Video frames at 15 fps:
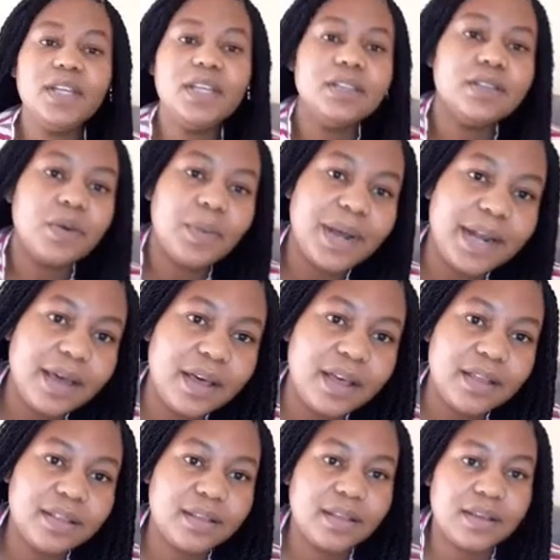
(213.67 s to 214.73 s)
so what
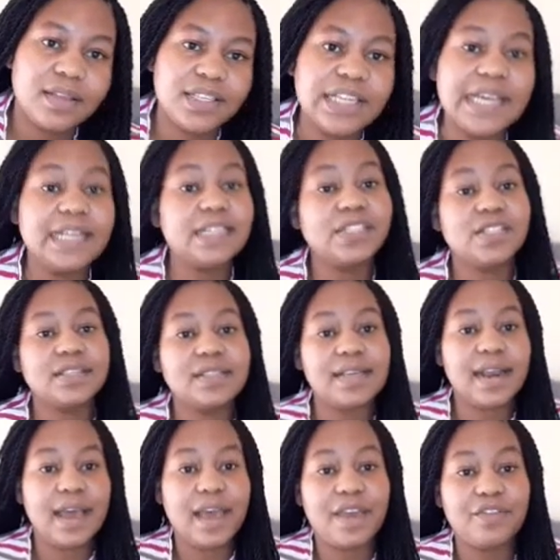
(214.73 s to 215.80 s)
are the challenges that
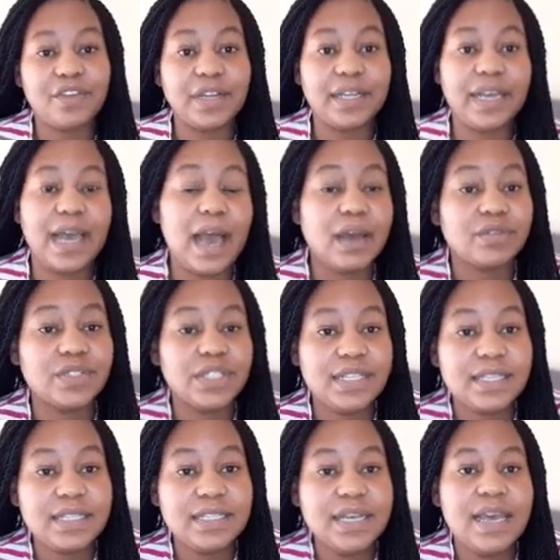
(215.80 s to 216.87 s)
I have
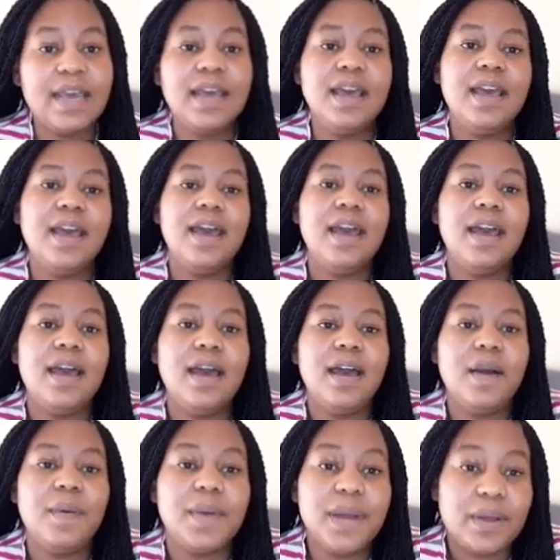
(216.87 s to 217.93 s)
encountered
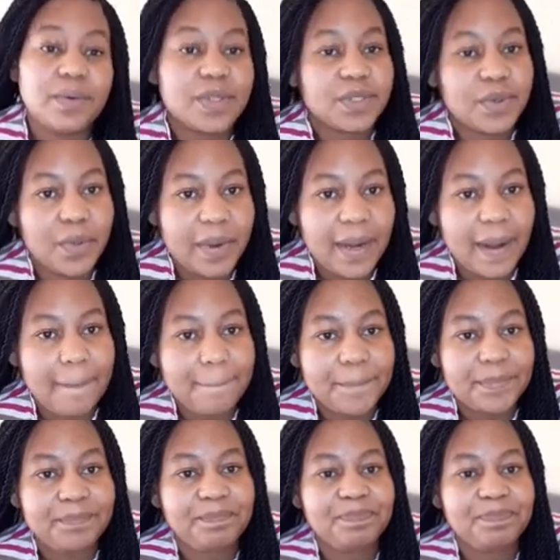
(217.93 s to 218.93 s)
when I was growing up?